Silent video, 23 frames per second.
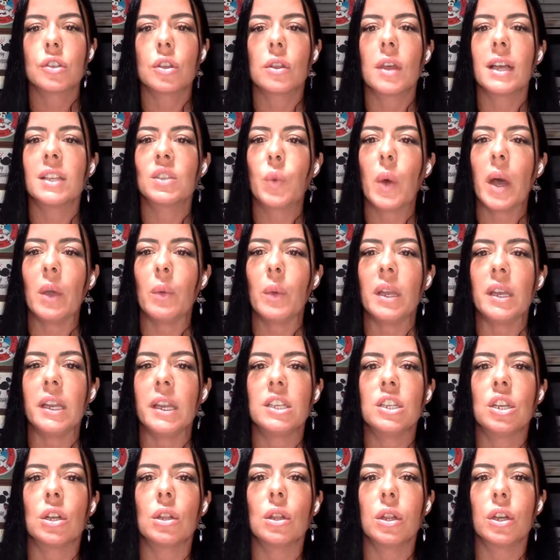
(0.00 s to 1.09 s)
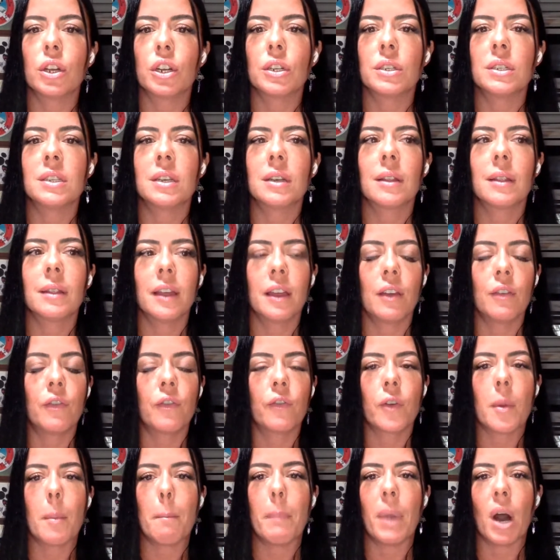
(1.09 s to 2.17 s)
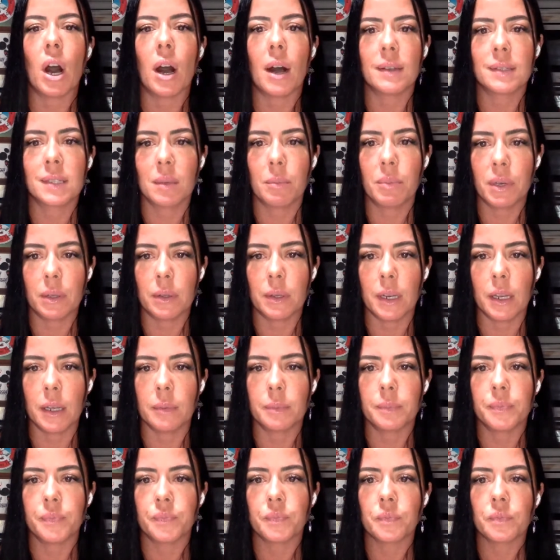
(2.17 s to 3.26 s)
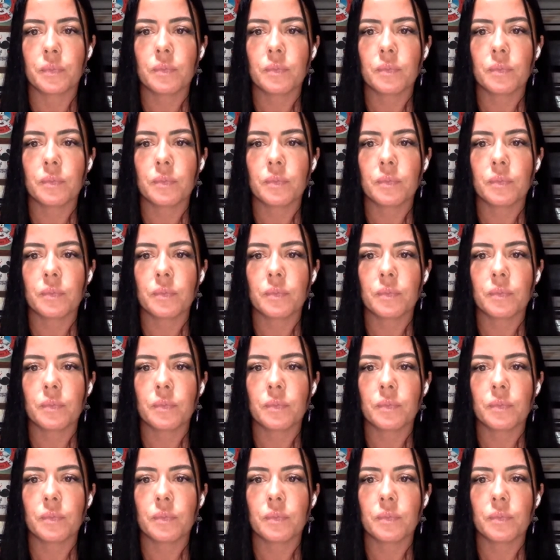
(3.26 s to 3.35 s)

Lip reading: So that's why we need to learn to live from possibility,